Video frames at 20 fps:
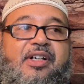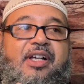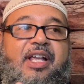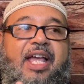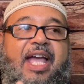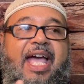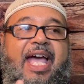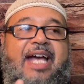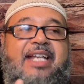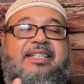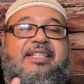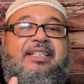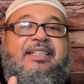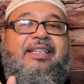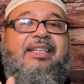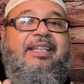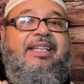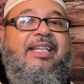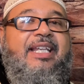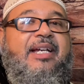had
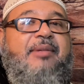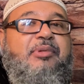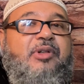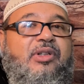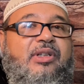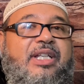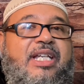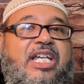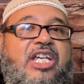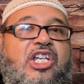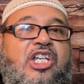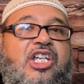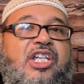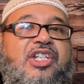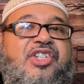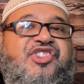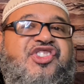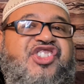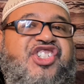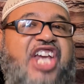deliberately
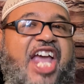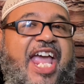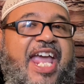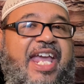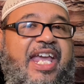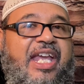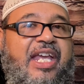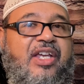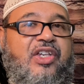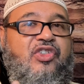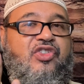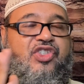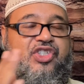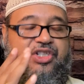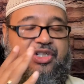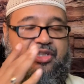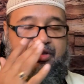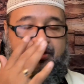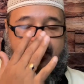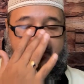
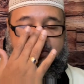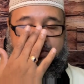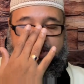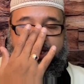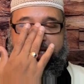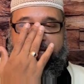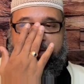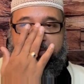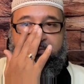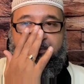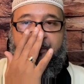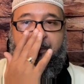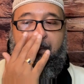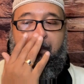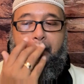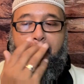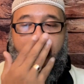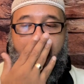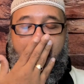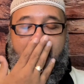changed, okay?
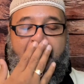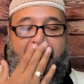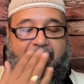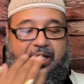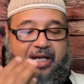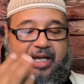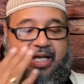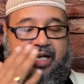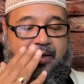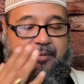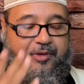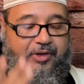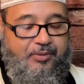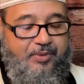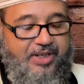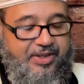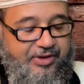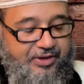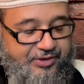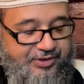And I'm going to
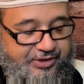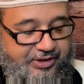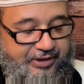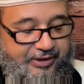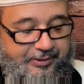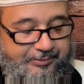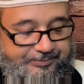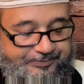read those to you.